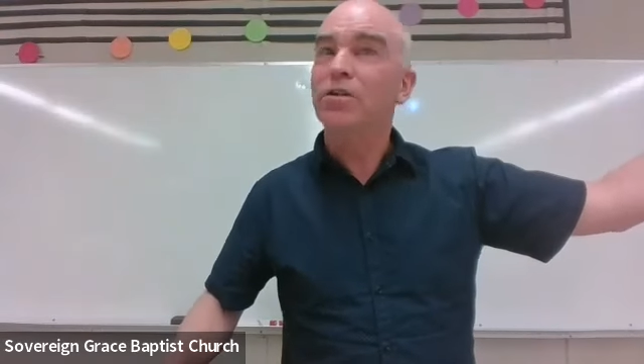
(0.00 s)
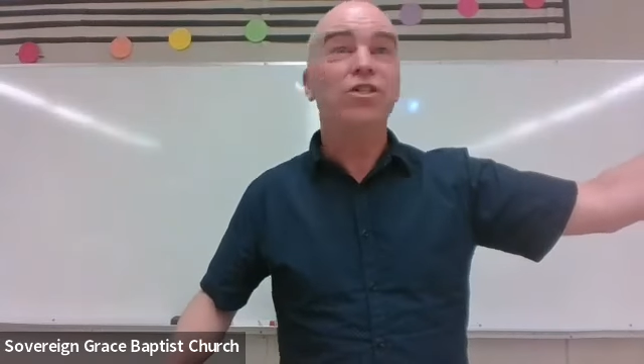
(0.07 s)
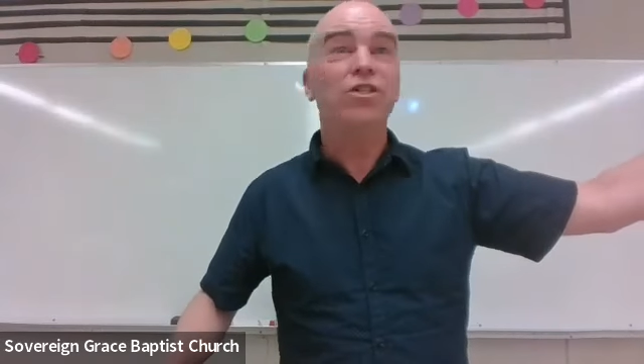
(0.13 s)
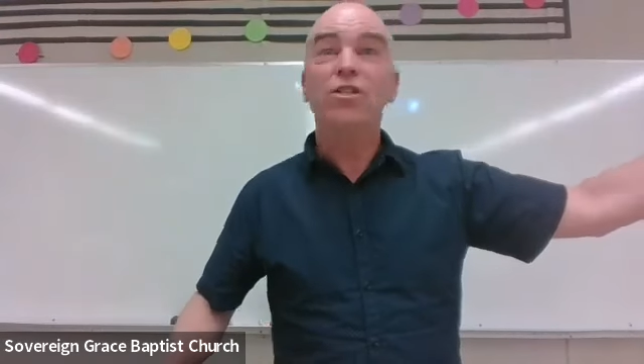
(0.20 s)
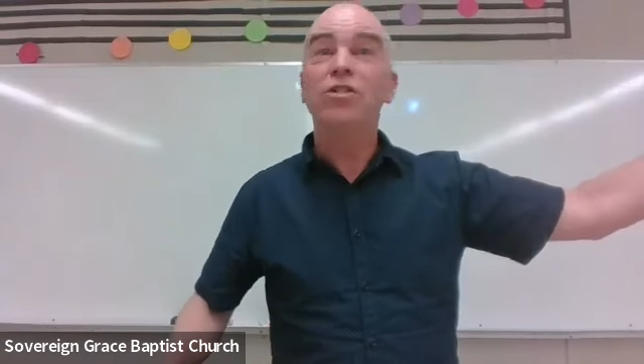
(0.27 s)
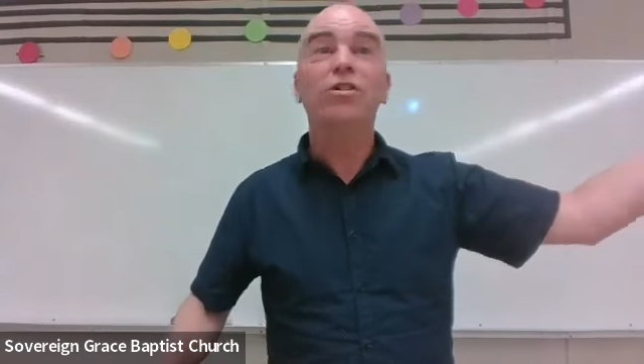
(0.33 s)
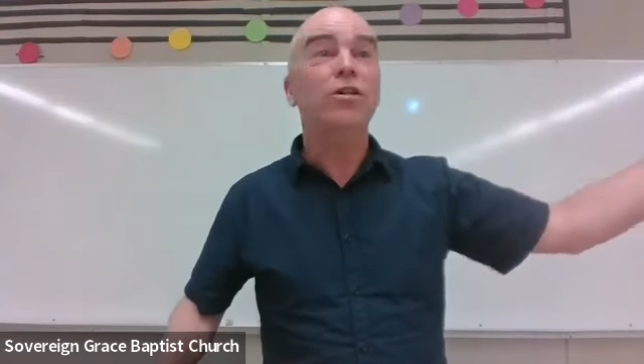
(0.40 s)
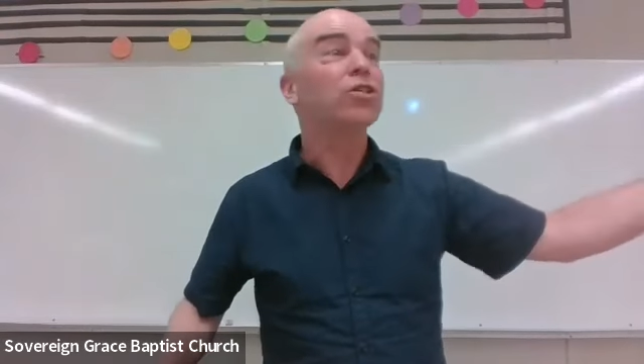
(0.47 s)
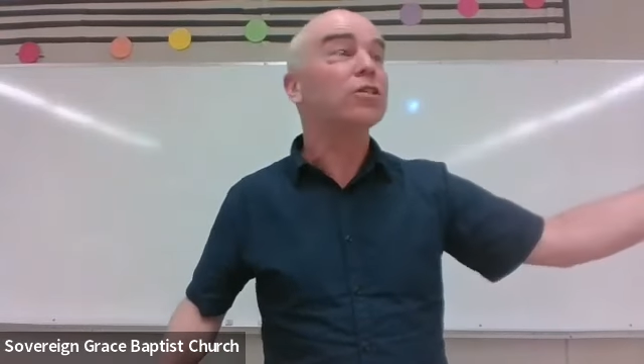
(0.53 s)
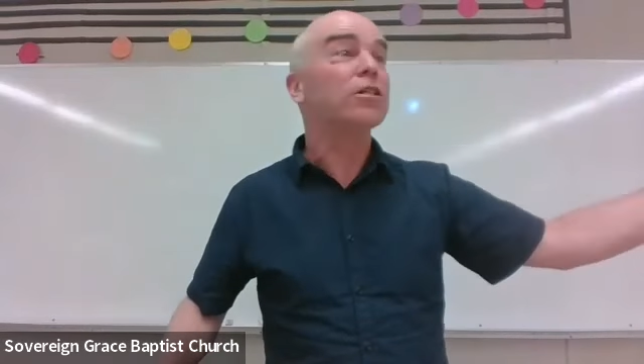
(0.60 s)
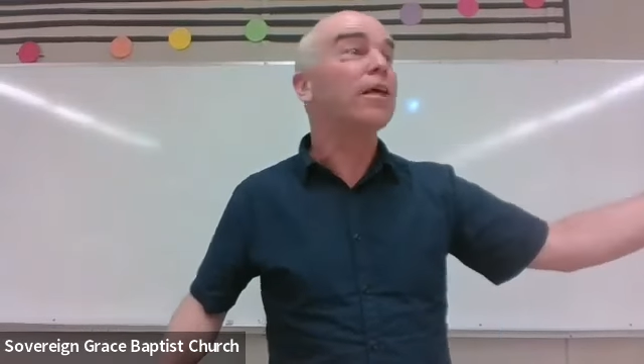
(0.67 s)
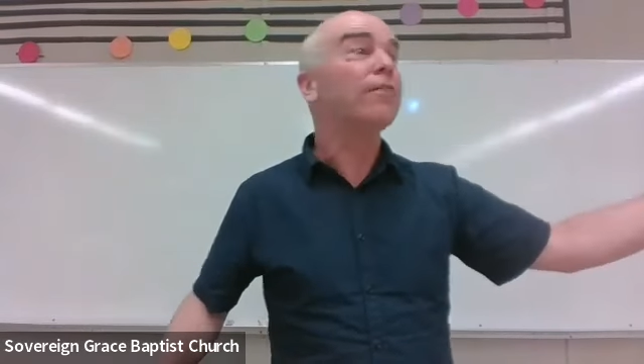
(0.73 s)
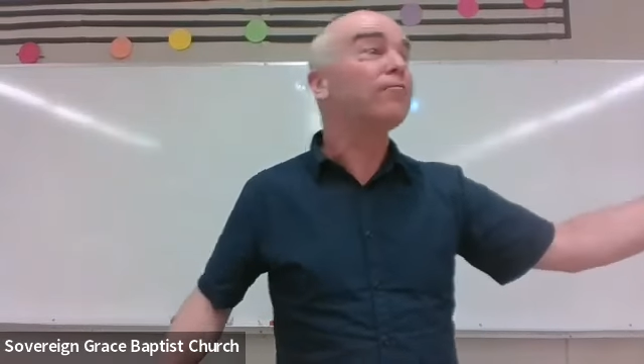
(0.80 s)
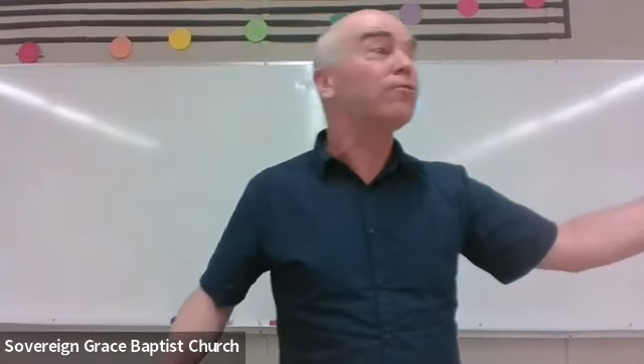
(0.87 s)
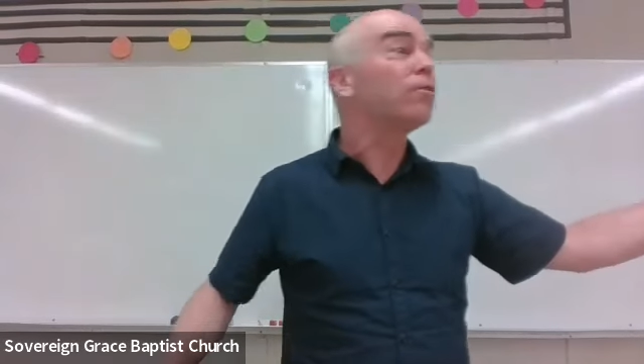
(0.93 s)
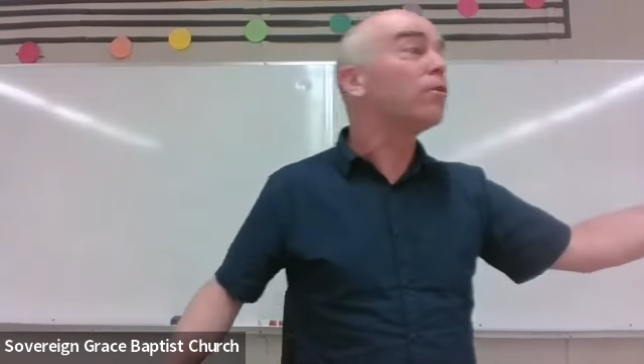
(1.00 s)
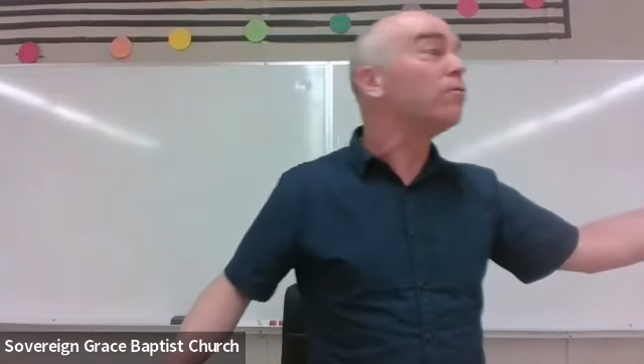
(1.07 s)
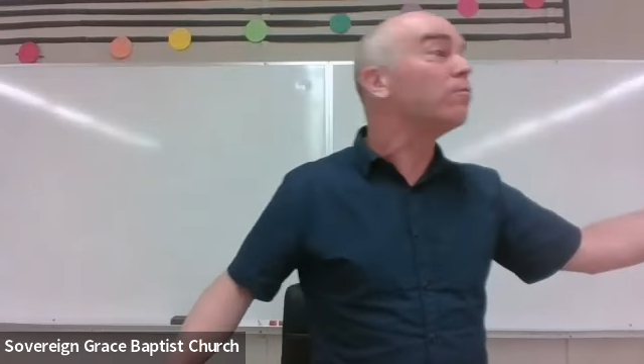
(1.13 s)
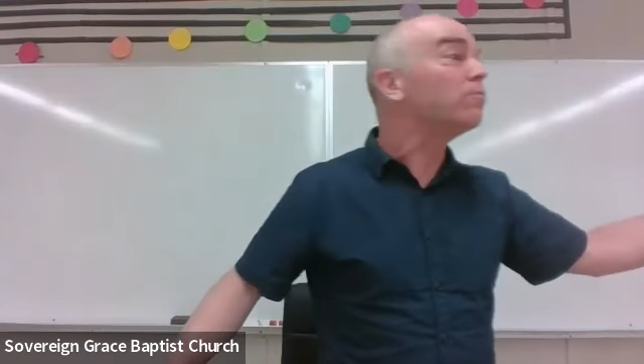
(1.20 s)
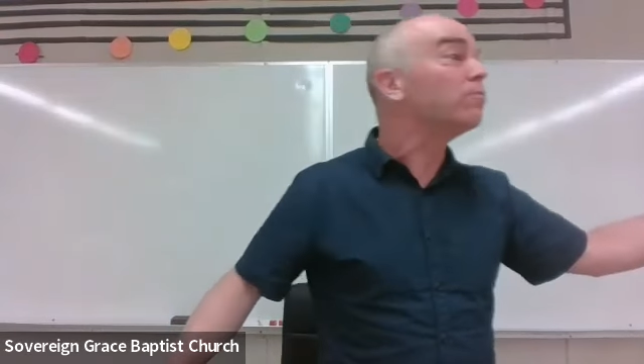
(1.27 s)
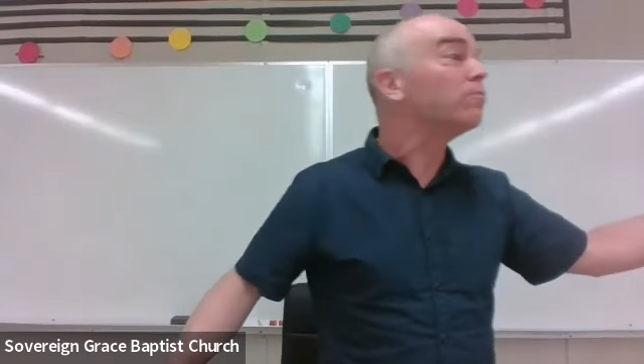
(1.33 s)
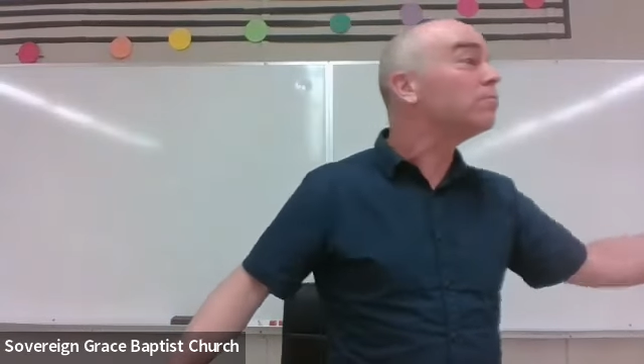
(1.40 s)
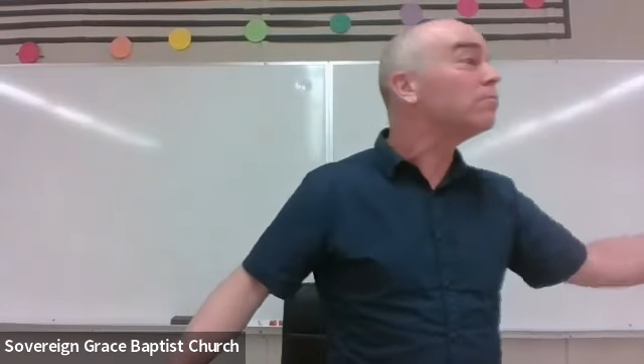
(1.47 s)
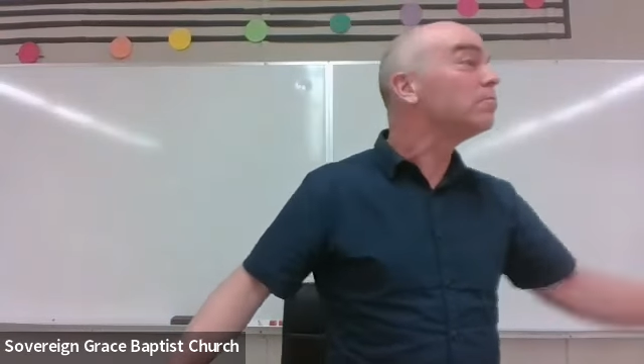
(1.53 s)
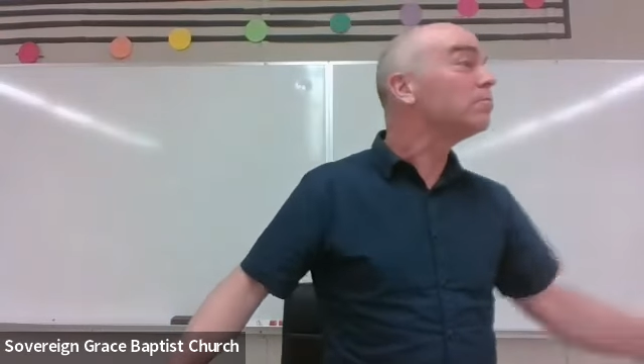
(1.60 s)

Jesus could have just left her alone.